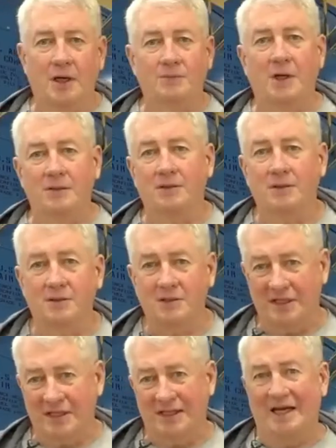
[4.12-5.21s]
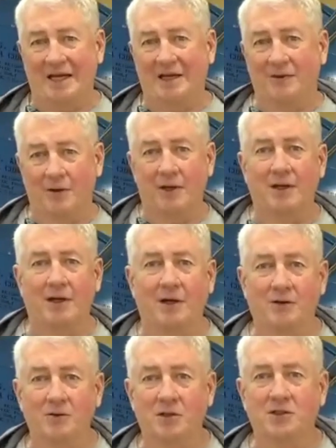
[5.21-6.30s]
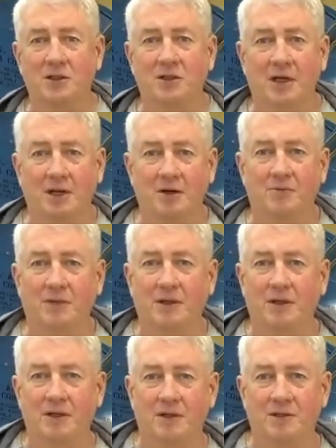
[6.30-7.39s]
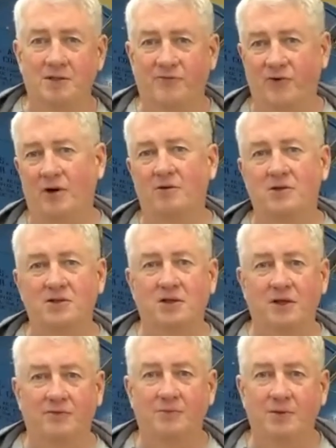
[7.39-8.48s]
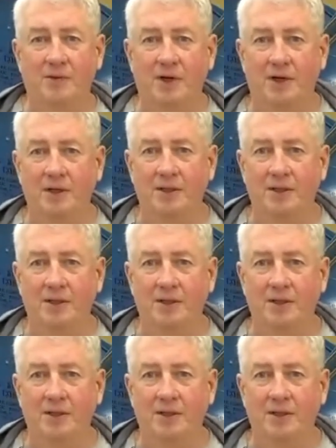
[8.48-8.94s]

bet today, right now, ditching an airplane is the farthest thing from your mind.